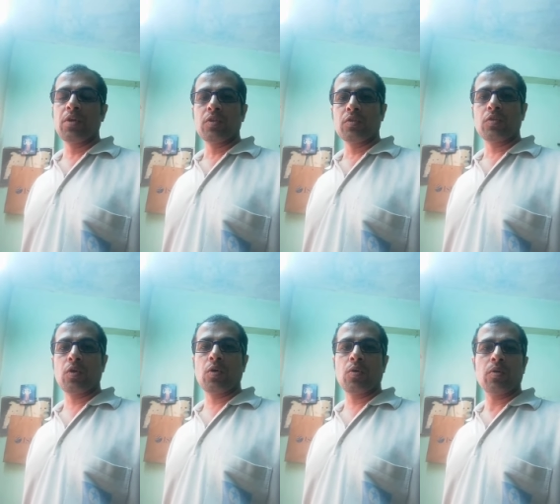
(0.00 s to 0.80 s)

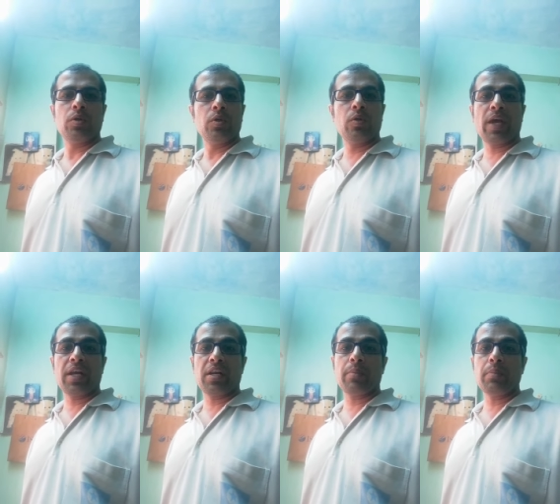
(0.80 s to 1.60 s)
So you can
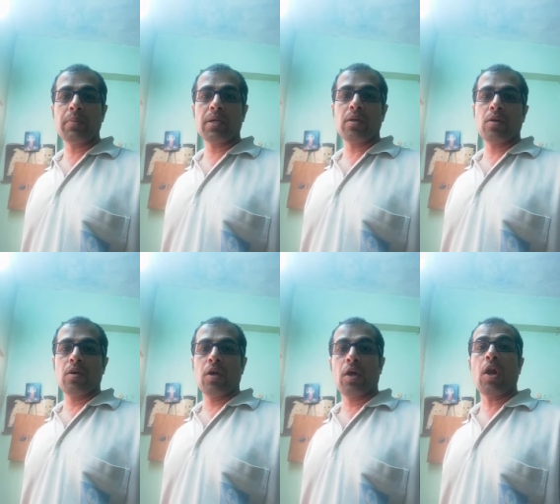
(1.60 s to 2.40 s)
remember
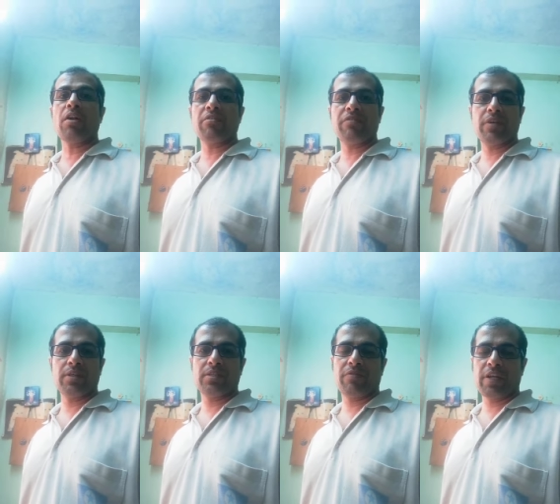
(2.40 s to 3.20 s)
a lot of
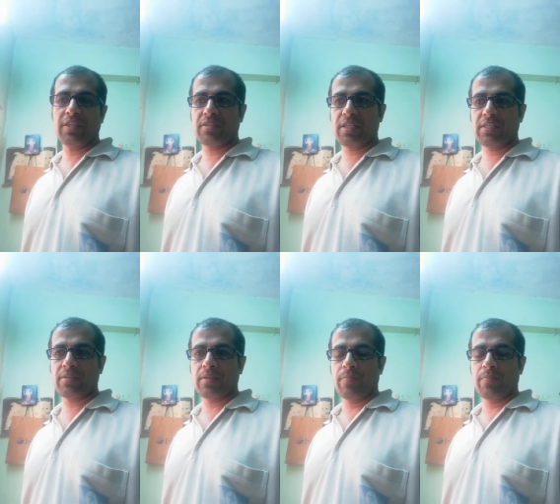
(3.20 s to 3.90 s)
words. For instance,